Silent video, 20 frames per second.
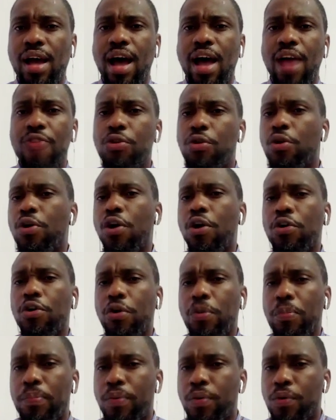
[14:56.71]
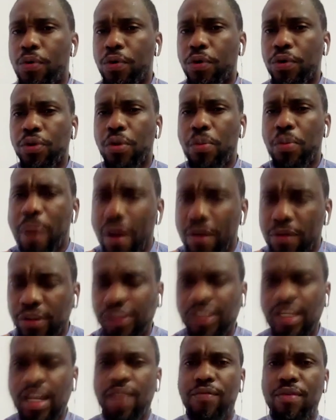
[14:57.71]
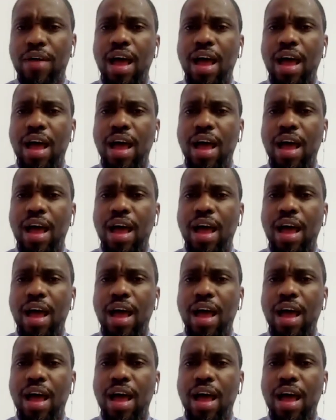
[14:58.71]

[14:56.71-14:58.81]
are no longer poor, the poverty